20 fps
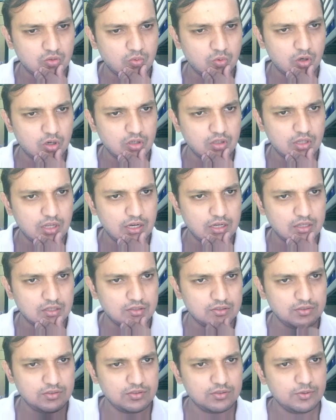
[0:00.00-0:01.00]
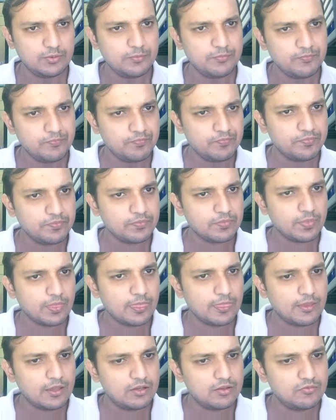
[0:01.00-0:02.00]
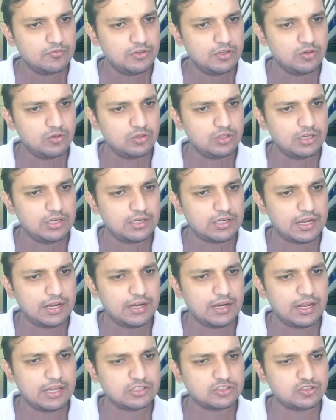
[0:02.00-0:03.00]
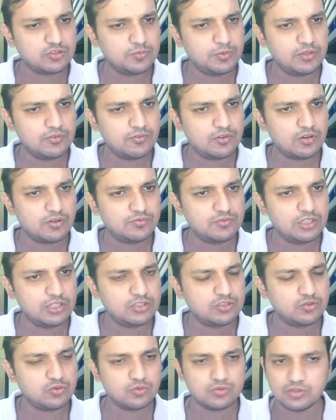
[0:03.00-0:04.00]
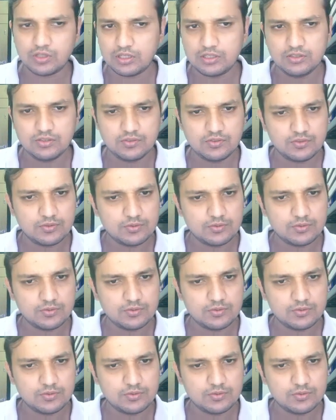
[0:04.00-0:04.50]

what that is. We know that 9 has to be in one of these 2 cells.